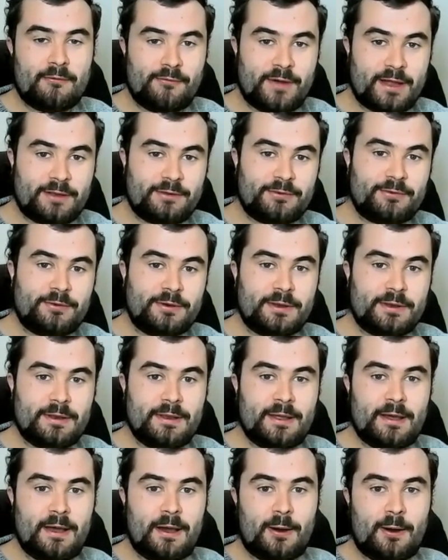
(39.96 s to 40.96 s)

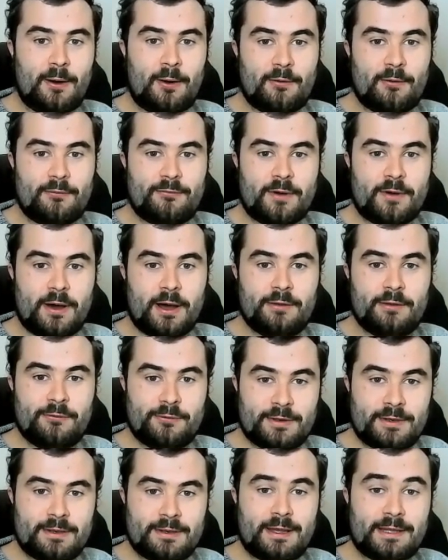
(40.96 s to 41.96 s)
veteran of
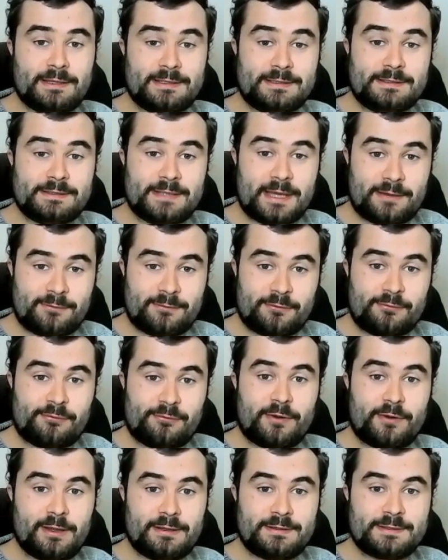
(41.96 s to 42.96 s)
197
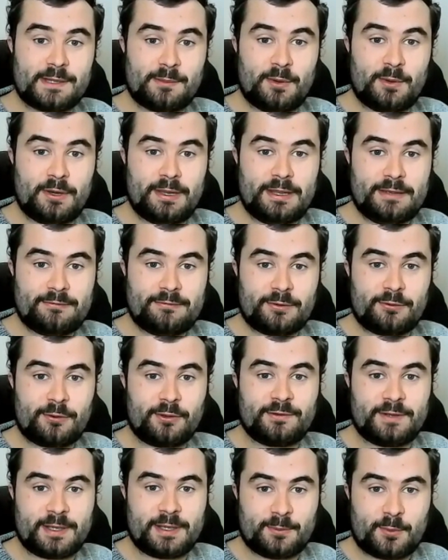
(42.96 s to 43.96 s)
fights, I believe,
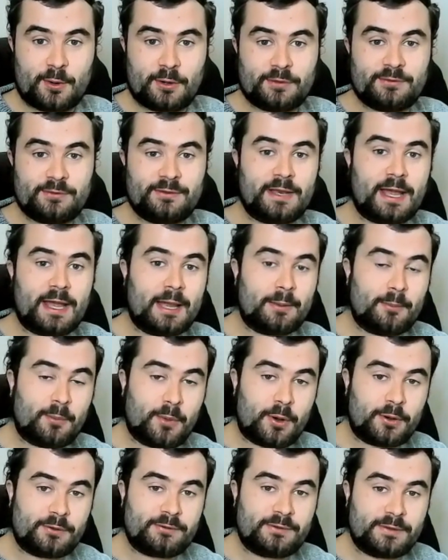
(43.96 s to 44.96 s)
across kickboxing and
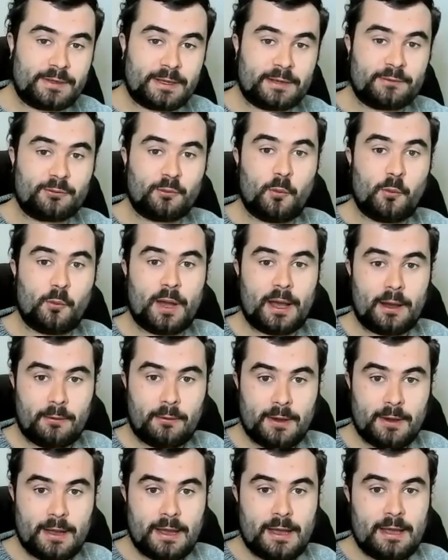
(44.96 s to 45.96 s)
boxing as
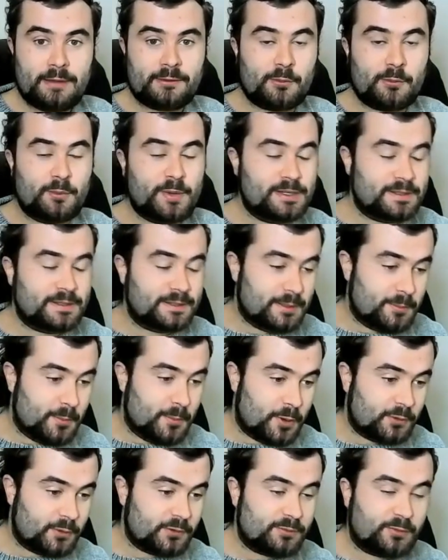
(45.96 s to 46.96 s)
well, competed in
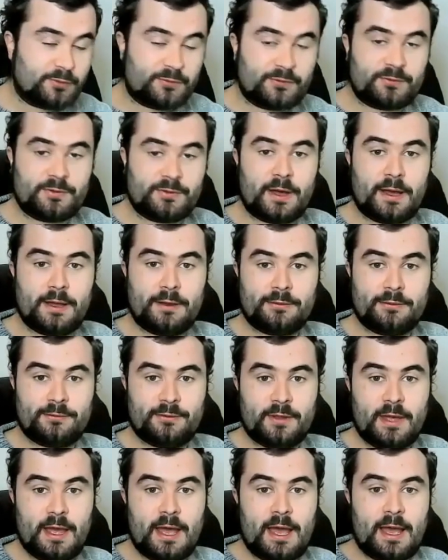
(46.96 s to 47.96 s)
multiple
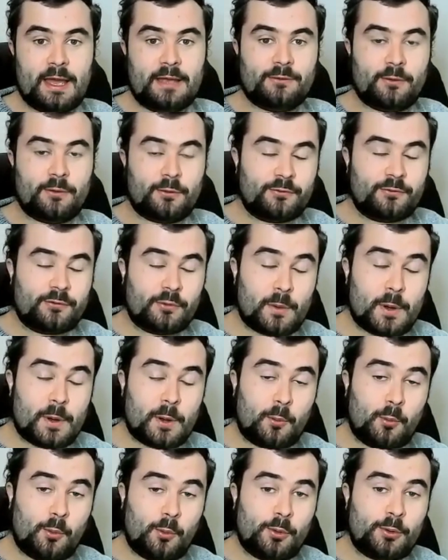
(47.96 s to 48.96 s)
styles, is also
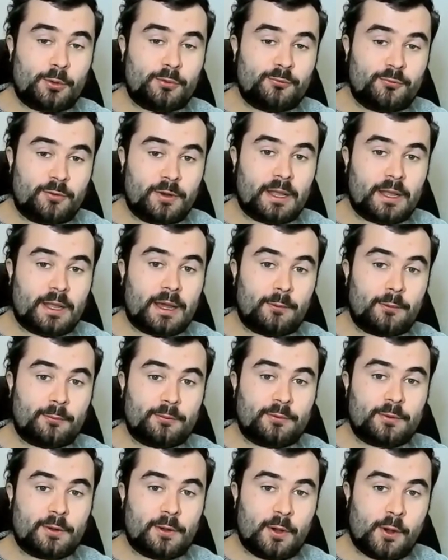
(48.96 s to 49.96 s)
a world
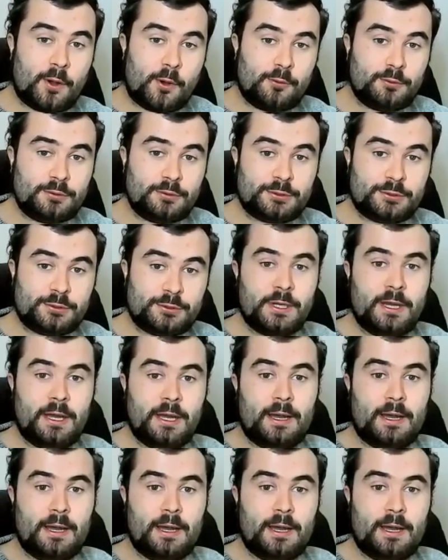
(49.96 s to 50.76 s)
renowned coach